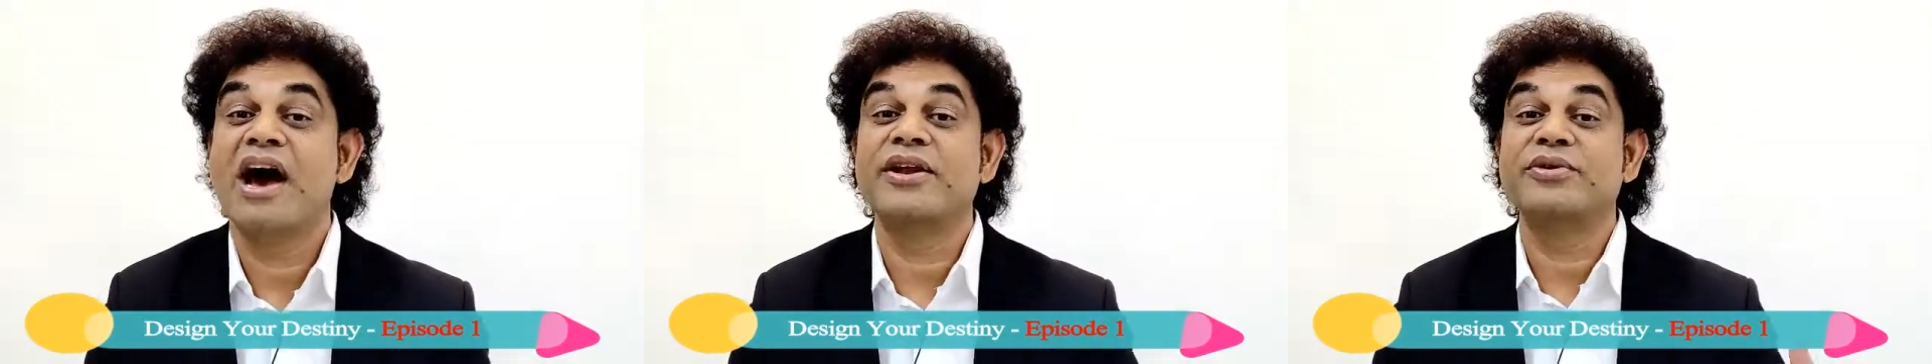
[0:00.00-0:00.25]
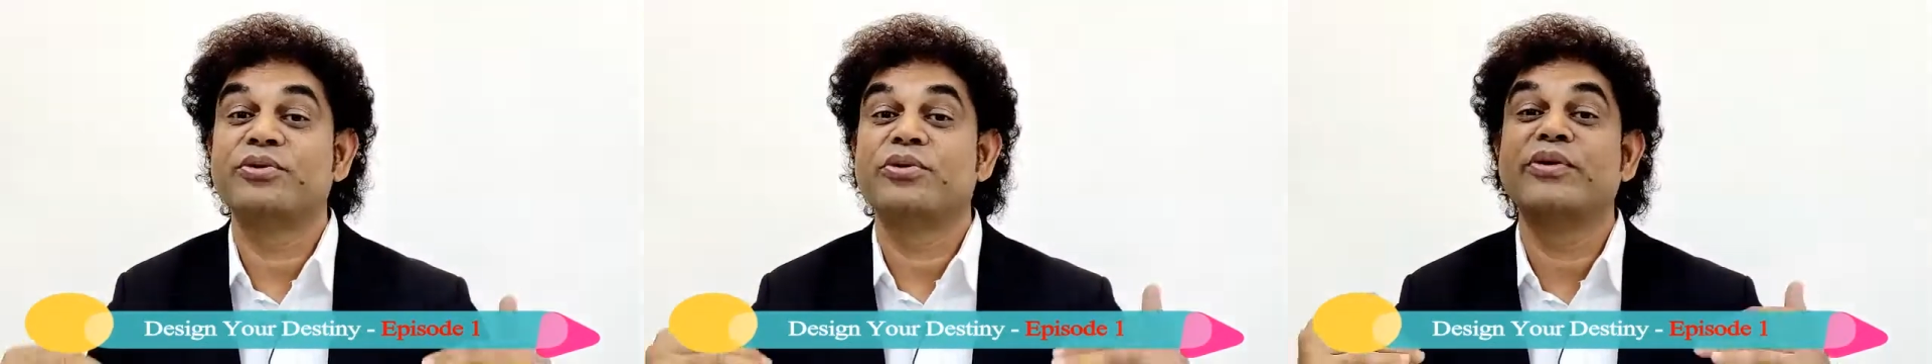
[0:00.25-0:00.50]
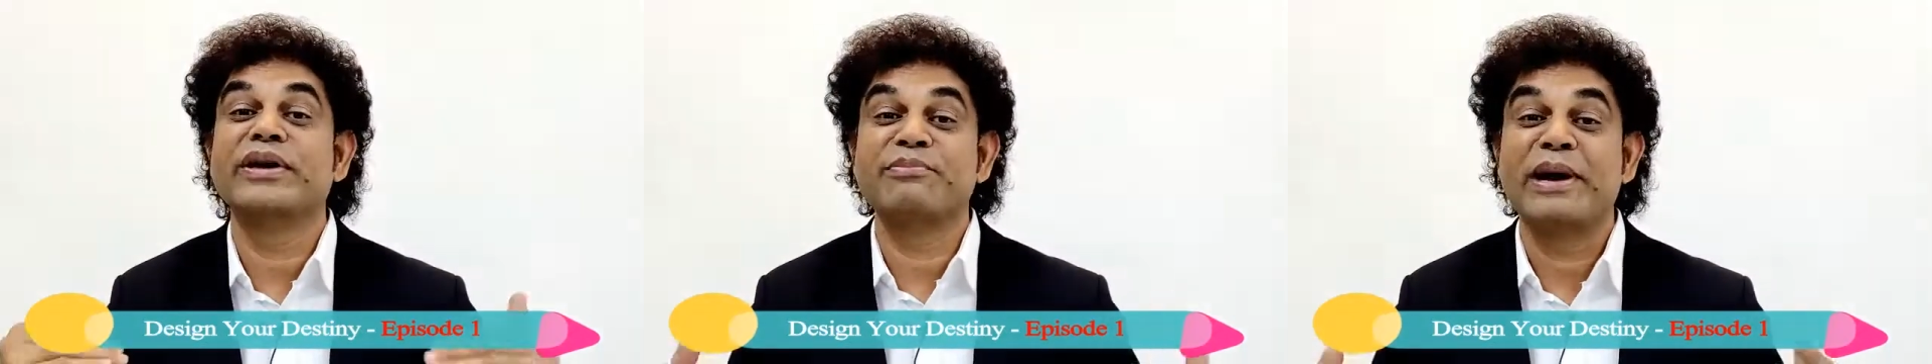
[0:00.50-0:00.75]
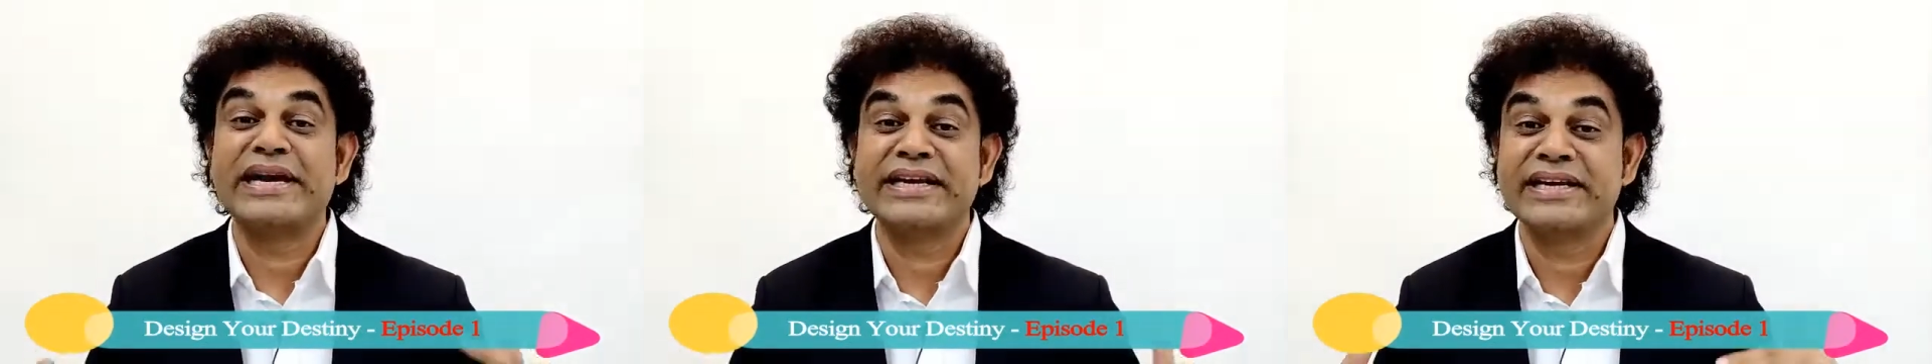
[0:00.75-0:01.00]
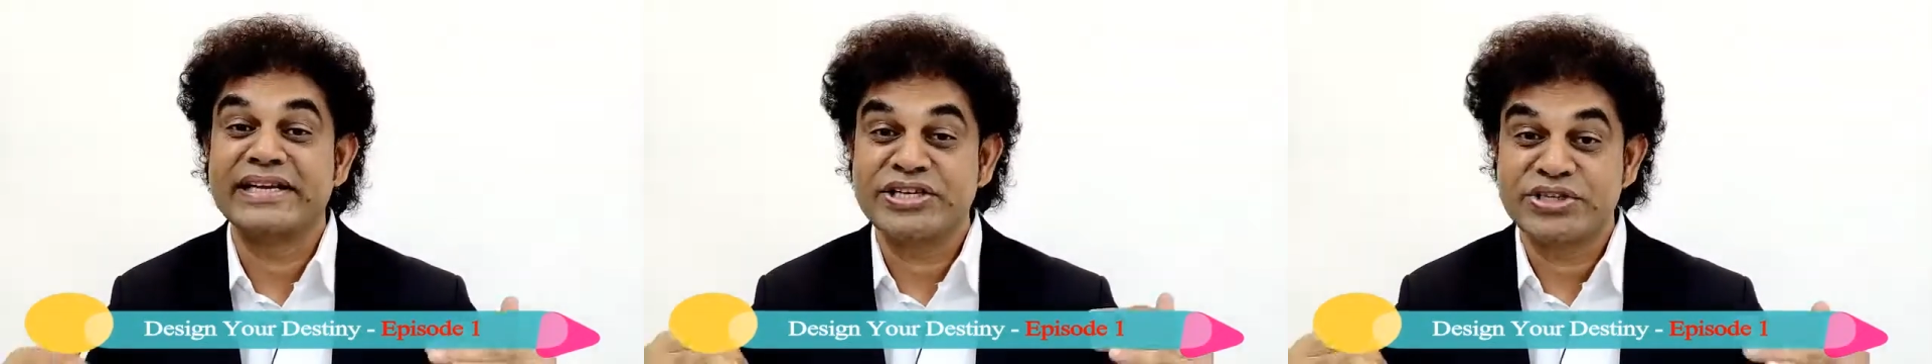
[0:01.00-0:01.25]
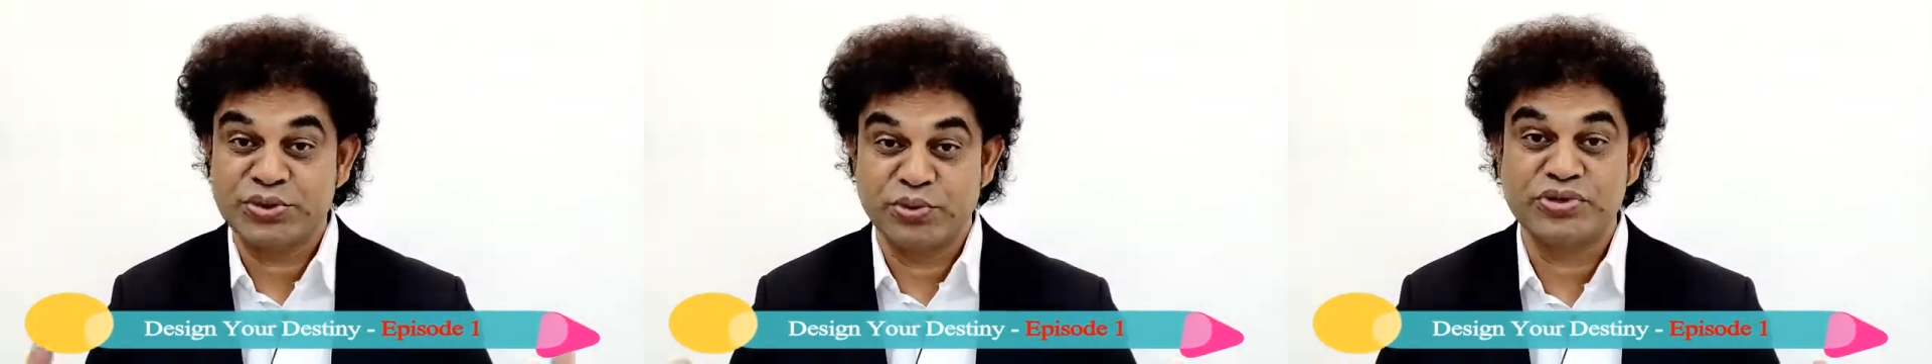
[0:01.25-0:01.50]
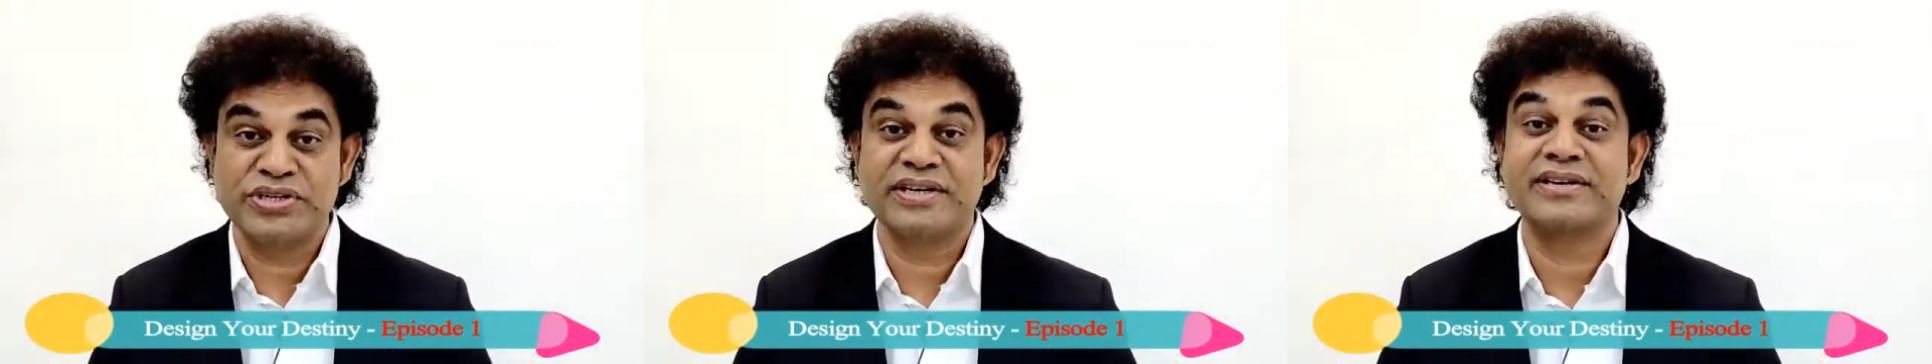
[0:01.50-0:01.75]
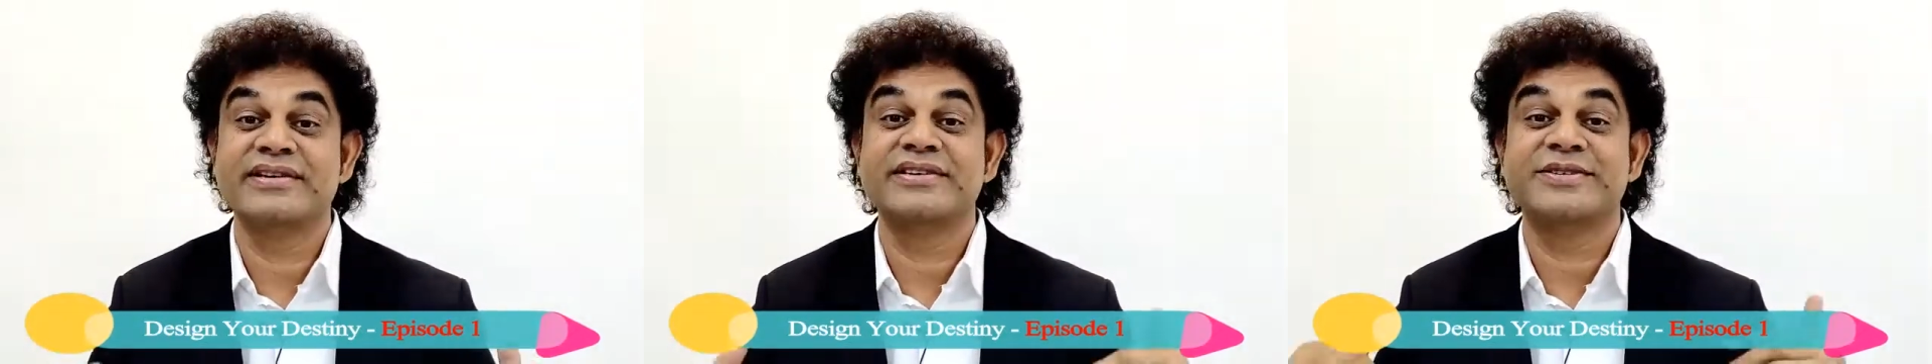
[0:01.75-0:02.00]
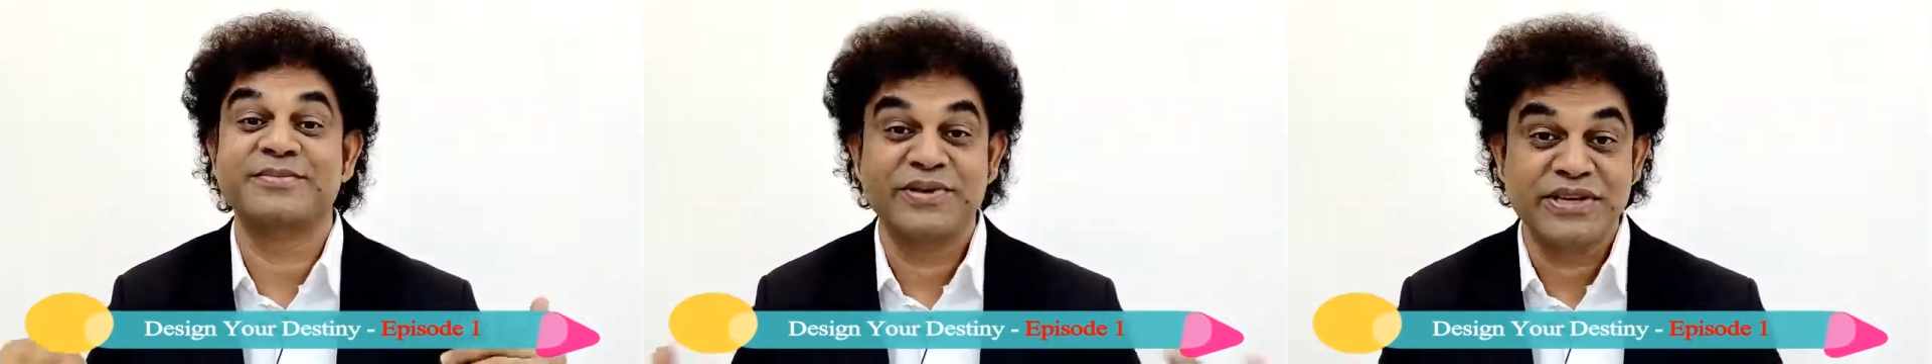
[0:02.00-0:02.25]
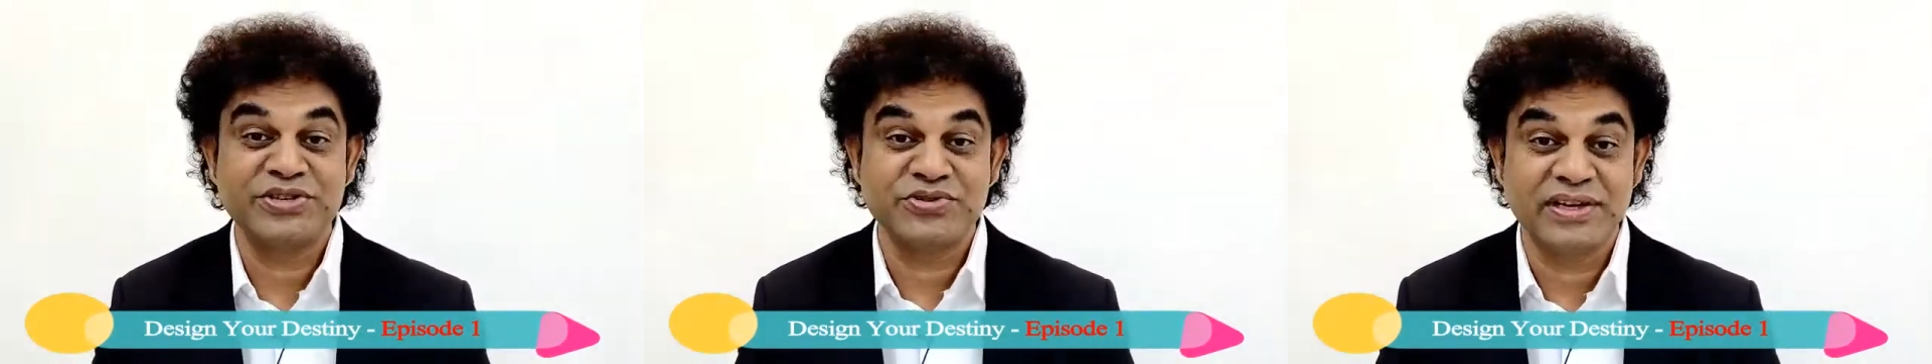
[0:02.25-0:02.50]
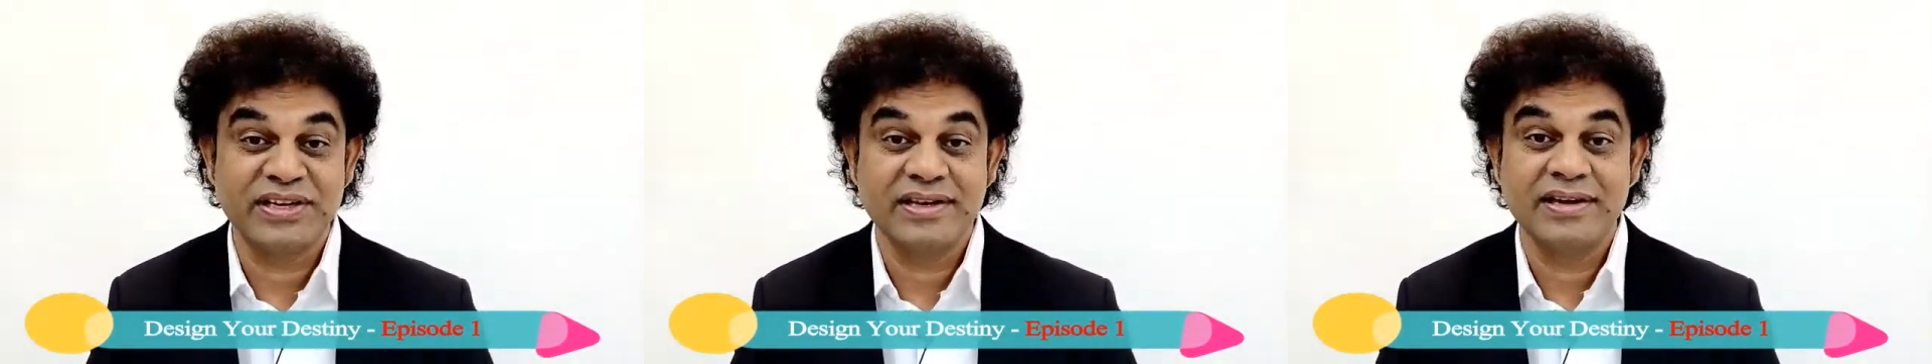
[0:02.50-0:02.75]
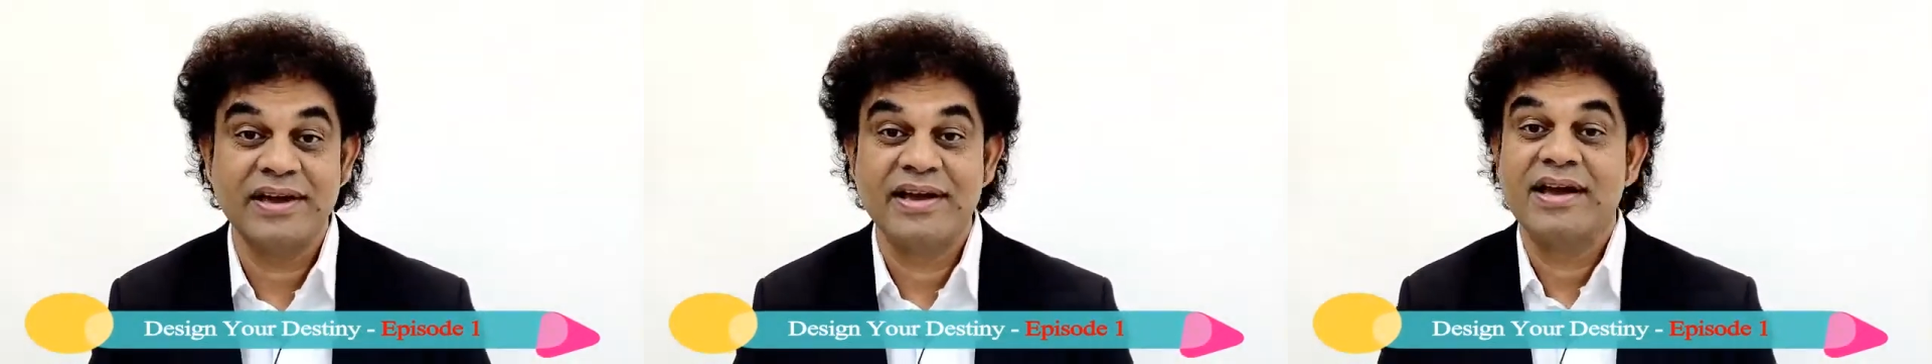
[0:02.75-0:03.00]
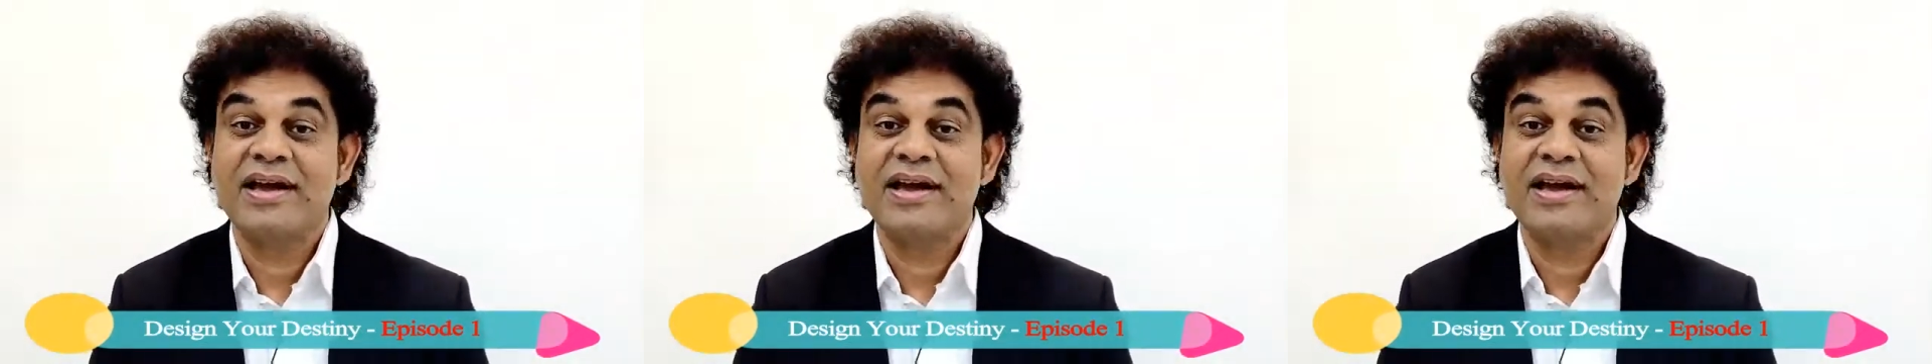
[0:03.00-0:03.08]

Are you growing mentally, socially, spiritually?